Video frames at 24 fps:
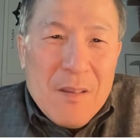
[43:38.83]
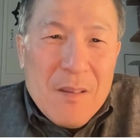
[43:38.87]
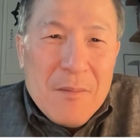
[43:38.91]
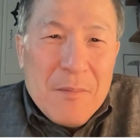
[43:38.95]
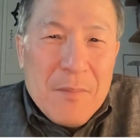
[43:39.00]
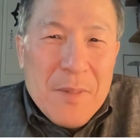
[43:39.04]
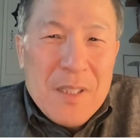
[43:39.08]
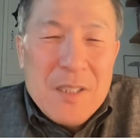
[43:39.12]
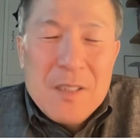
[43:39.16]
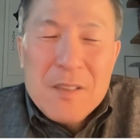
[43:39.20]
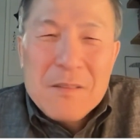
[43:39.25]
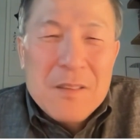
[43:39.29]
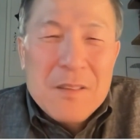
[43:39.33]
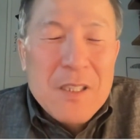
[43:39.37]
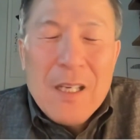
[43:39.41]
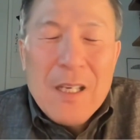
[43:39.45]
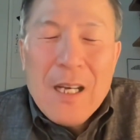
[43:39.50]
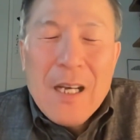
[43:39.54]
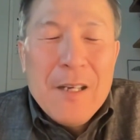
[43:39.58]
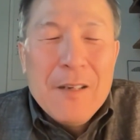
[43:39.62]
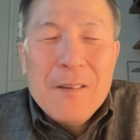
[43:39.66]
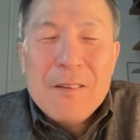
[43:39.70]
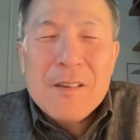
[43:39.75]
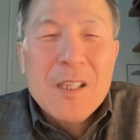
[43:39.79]
But
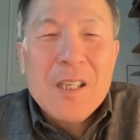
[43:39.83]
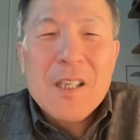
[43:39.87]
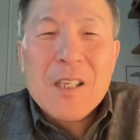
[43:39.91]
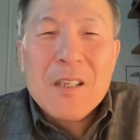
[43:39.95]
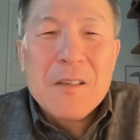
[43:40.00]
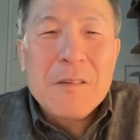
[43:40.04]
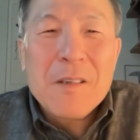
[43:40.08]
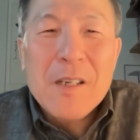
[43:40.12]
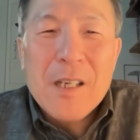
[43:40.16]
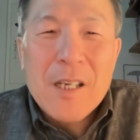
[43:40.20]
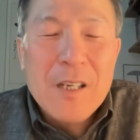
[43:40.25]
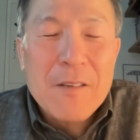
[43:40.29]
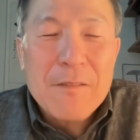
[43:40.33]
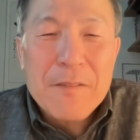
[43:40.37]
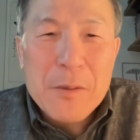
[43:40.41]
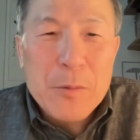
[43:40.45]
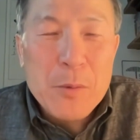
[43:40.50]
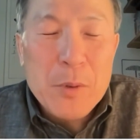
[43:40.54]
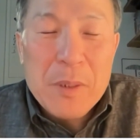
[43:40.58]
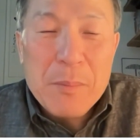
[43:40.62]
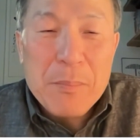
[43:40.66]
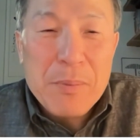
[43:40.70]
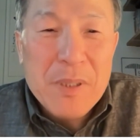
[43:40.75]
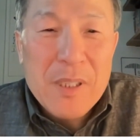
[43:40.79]
I don't think it will ever
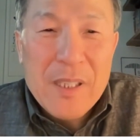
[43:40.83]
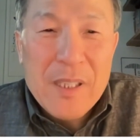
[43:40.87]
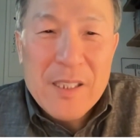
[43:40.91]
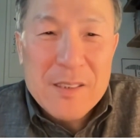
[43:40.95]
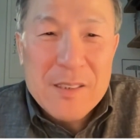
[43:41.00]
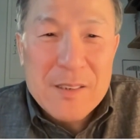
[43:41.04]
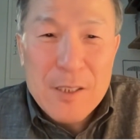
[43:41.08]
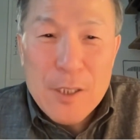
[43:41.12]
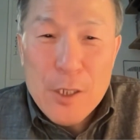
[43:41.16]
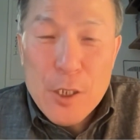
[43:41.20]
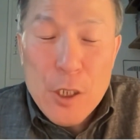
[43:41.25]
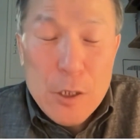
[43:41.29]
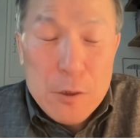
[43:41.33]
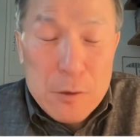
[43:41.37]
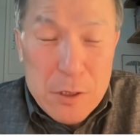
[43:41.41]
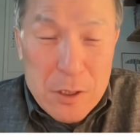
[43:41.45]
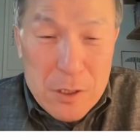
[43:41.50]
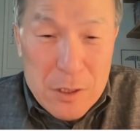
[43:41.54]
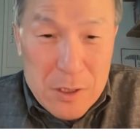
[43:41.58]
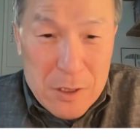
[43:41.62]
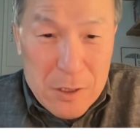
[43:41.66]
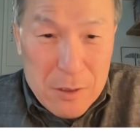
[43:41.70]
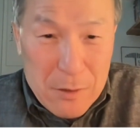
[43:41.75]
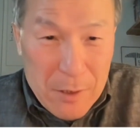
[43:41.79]
replace the
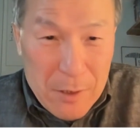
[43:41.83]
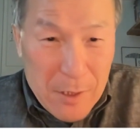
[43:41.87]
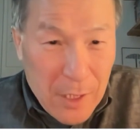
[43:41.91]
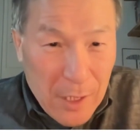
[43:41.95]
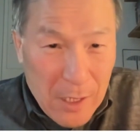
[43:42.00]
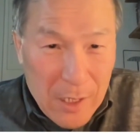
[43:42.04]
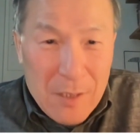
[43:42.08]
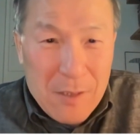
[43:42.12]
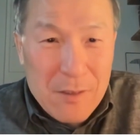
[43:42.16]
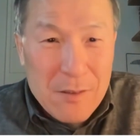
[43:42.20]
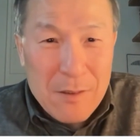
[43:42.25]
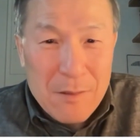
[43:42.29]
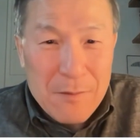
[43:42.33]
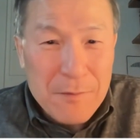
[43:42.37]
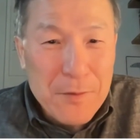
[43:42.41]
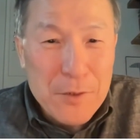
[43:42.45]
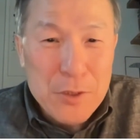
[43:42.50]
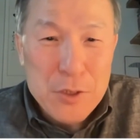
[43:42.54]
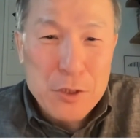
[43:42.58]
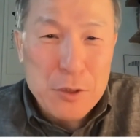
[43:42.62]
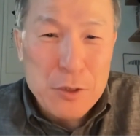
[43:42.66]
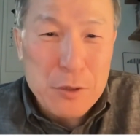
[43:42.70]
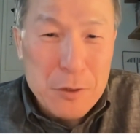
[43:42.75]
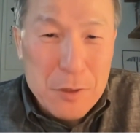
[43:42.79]
coaches. Okay, so for
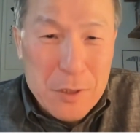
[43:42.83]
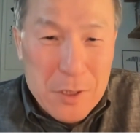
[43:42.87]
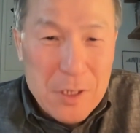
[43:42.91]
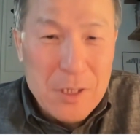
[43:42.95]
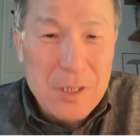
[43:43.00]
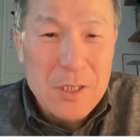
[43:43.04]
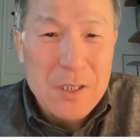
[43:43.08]
sure.